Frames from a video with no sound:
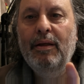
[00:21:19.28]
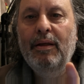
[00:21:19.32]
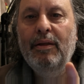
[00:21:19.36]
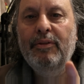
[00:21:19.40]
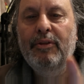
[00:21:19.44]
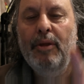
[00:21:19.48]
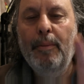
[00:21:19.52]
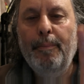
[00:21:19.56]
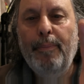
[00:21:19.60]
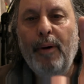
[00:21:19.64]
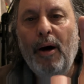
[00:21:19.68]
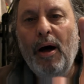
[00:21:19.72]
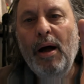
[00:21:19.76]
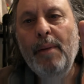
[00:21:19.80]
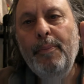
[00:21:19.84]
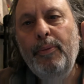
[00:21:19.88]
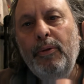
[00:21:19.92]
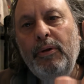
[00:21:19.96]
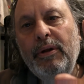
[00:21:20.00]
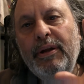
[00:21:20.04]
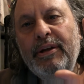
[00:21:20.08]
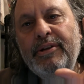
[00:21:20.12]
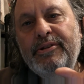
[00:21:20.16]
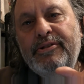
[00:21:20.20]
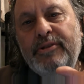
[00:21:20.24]
The
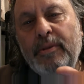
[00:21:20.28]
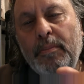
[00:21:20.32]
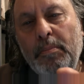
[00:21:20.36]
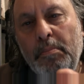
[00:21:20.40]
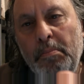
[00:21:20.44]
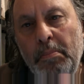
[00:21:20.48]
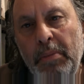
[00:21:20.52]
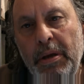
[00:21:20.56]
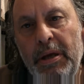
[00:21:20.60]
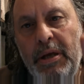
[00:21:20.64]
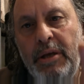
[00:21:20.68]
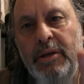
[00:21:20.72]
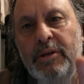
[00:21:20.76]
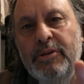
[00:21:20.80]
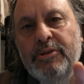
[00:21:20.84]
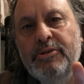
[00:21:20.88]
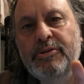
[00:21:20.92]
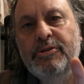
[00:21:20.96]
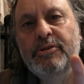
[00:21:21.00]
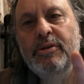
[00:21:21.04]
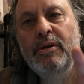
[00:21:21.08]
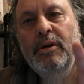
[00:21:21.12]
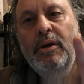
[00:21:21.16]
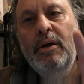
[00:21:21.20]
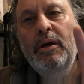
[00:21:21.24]
Bible is the
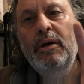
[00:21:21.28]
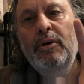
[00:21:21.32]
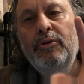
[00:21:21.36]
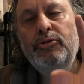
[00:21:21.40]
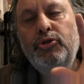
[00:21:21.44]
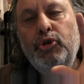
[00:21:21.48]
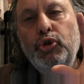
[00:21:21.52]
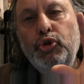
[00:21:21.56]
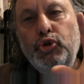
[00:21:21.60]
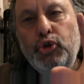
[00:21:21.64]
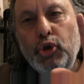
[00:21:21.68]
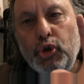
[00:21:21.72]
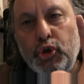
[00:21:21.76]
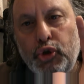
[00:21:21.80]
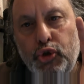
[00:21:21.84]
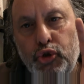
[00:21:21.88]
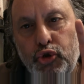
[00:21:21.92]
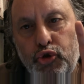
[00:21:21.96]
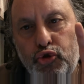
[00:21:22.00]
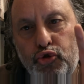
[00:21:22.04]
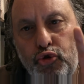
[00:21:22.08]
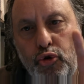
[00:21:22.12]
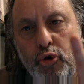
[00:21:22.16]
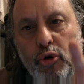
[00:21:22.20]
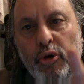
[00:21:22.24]
means to
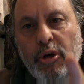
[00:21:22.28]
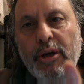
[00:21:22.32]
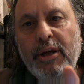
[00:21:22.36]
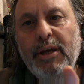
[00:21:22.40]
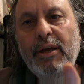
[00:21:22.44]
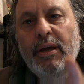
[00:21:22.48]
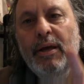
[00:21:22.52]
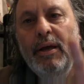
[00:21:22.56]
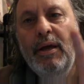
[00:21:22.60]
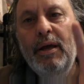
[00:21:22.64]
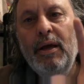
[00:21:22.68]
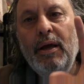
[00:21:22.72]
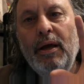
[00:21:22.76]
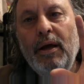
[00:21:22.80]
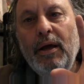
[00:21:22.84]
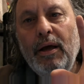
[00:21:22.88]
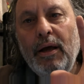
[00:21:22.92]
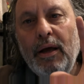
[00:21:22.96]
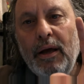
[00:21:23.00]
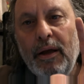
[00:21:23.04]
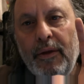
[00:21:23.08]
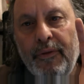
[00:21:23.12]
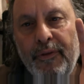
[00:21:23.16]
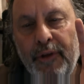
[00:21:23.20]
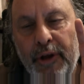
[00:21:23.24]
destroy
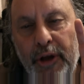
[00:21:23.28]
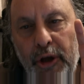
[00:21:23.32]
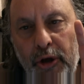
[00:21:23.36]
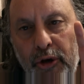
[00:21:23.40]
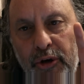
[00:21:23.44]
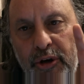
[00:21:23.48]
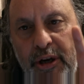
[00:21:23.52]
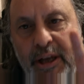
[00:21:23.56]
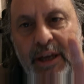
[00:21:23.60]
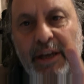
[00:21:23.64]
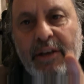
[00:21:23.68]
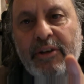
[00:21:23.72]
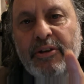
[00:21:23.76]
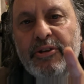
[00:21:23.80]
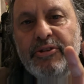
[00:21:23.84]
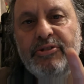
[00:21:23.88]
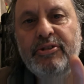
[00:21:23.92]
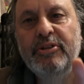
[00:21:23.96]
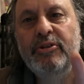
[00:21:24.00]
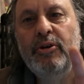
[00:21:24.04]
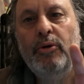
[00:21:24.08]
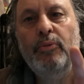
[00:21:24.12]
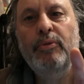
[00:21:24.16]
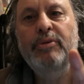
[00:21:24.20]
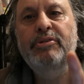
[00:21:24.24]
the uniqueness
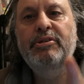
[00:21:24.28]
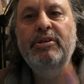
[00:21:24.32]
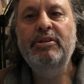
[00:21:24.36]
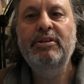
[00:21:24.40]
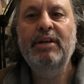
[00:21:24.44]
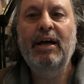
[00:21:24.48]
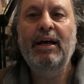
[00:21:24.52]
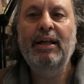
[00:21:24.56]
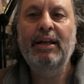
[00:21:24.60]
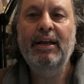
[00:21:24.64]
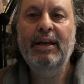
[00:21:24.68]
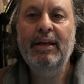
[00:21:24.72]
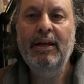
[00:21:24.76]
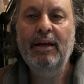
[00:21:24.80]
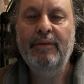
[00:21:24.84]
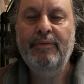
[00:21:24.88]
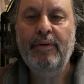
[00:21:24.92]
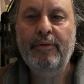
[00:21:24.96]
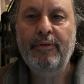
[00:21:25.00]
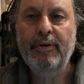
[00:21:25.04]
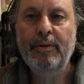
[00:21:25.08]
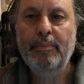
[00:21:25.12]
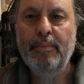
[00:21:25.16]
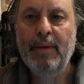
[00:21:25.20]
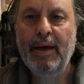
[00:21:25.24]
and originality of
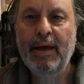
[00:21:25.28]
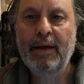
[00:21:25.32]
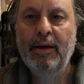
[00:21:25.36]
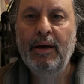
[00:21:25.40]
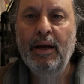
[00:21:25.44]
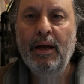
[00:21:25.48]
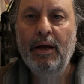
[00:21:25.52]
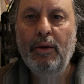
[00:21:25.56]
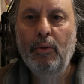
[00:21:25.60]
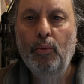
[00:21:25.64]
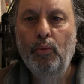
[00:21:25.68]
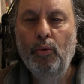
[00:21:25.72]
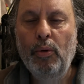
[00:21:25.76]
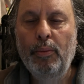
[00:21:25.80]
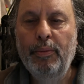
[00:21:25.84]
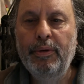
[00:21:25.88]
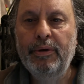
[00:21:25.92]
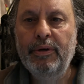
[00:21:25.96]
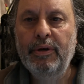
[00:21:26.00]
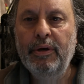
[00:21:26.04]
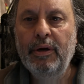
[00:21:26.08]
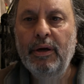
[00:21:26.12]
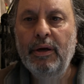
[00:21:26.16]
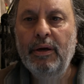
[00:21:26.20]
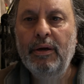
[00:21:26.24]
every man,
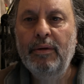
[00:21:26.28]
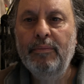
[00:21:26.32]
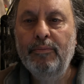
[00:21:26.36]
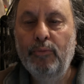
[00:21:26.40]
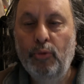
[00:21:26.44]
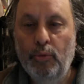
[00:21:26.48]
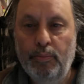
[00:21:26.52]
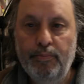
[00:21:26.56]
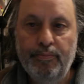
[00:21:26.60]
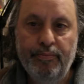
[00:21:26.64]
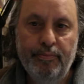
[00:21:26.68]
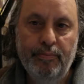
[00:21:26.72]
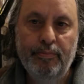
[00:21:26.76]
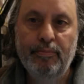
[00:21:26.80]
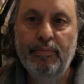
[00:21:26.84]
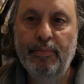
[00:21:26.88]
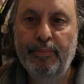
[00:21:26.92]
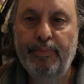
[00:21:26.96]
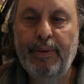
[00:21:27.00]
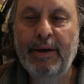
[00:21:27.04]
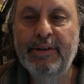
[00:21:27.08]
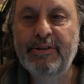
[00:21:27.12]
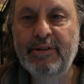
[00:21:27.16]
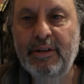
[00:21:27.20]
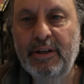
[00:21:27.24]
woman, well,
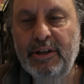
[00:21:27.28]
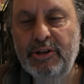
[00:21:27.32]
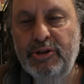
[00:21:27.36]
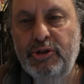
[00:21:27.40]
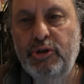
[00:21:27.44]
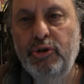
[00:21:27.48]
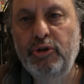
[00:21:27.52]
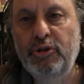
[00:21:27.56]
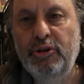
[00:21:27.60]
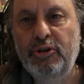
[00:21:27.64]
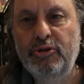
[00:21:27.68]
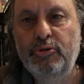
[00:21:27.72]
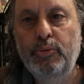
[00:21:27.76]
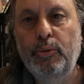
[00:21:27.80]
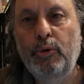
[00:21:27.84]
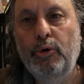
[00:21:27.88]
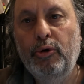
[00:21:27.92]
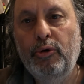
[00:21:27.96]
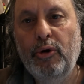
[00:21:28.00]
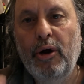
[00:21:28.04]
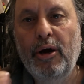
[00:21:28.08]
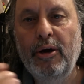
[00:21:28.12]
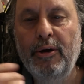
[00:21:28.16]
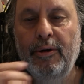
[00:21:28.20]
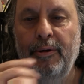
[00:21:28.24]
basically children, because we'll
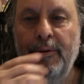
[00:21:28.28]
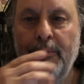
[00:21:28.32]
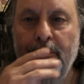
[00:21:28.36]
grow.